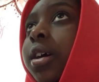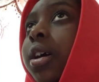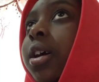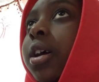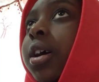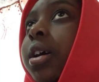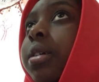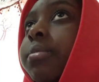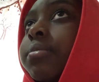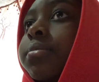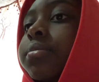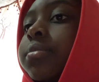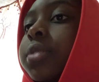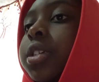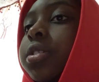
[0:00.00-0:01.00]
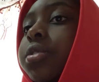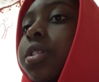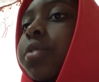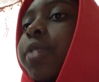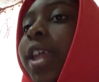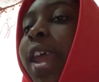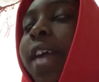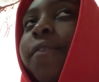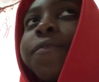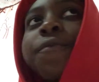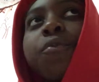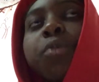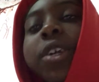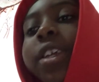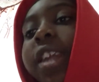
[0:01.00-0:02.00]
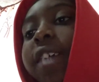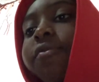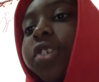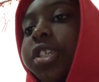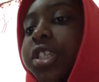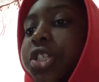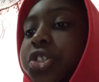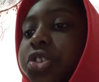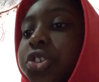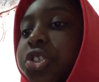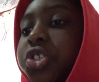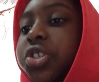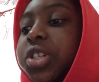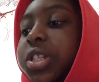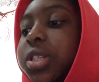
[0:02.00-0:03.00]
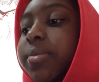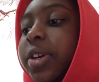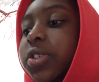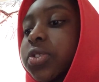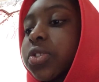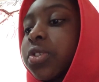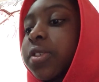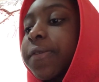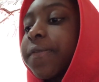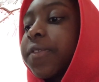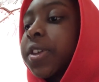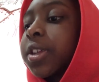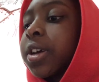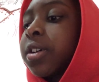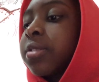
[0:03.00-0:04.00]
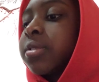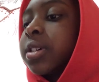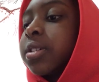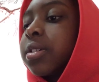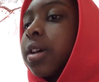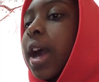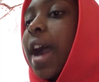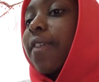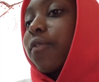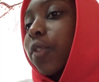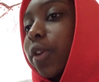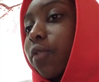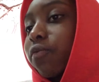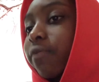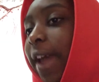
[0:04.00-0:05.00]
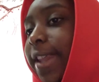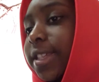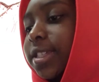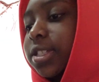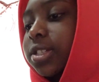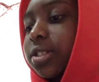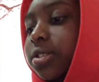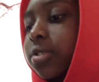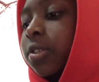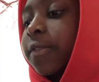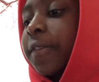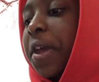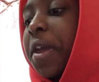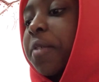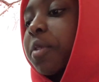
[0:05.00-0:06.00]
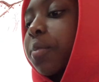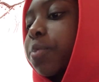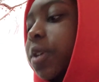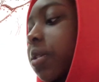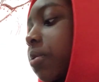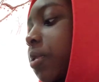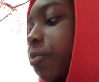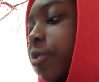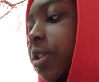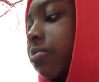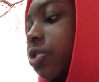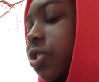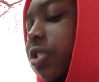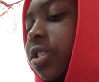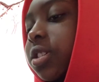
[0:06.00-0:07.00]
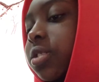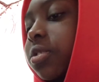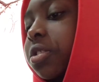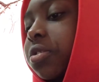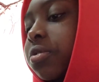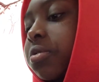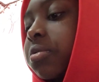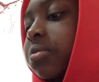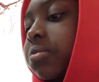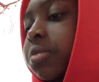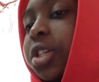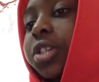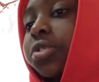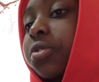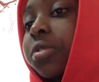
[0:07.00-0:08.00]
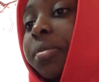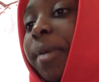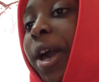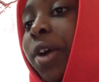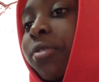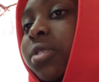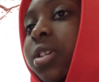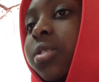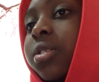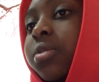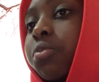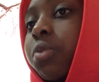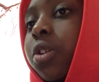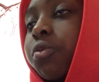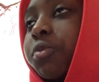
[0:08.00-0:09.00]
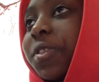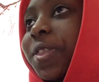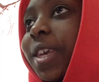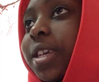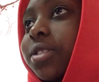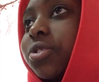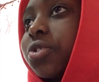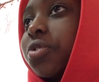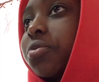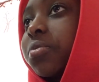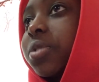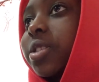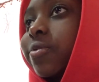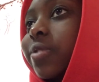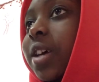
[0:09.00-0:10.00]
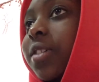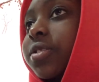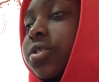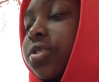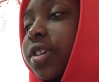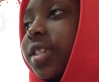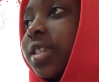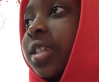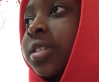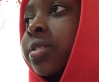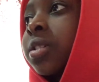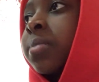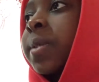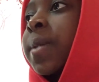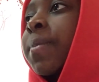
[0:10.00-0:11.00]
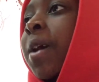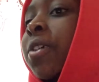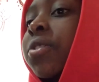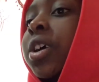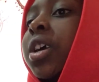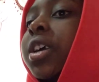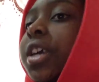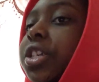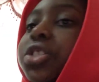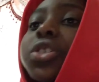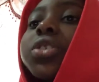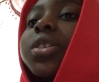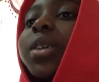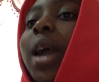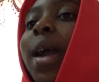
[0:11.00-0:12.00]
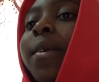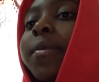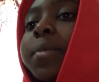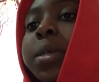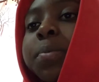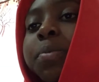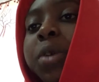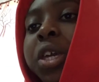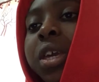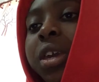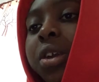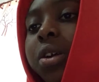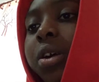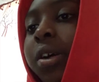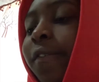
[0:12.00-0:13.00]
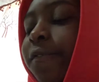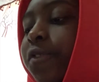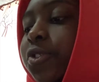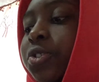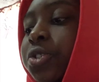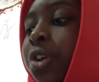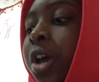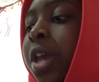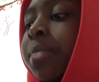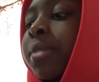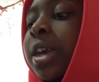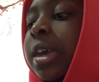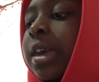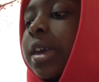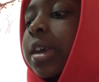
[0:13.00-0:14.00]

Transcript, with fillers: Um, you can have we can have like discussions about stuff. You know, have like rants and stuff. We're pre- we're pretty much gonna do. We can talk about what we think two, 2019 is gonna be about. It's just gonna ha- be a fun time.